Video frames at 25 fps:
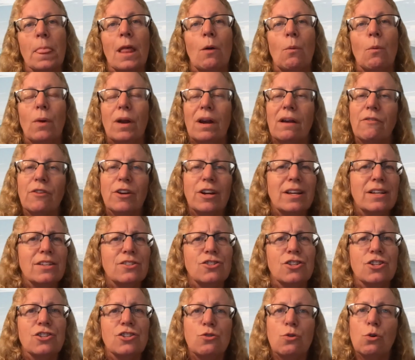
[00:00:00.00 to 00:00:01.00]
Whatever it is,
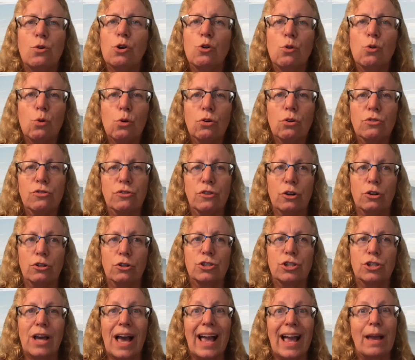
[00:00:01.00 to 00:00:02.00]
just do a Google
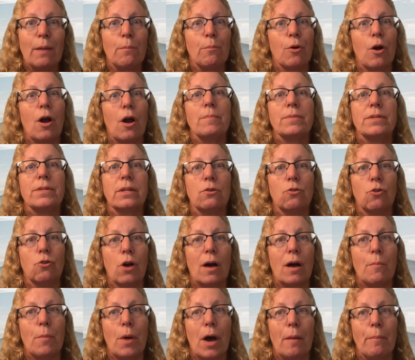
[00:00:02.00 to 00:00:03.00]
search. I can promise it'll
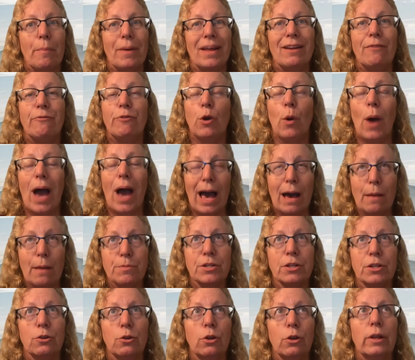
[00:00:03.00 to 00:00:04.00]
come up. And if you
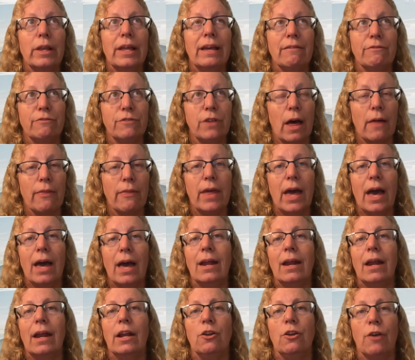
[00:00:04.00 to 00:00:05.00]
absolutely have done
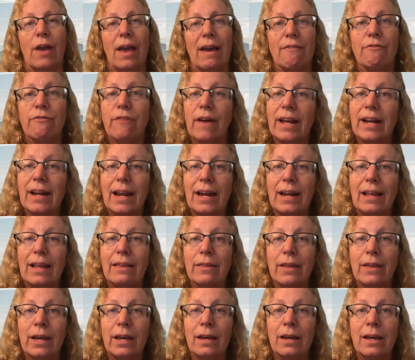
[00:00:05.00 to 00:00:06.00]
that and you can't find
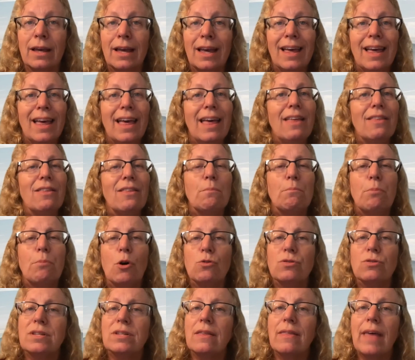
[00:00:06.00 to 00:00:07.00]
anything, then
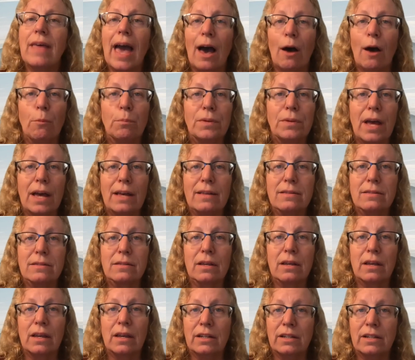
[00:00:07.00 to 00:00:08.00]
post to the help desk
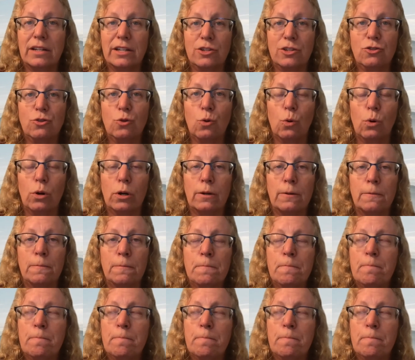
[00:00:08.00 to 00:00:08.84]
in Discord.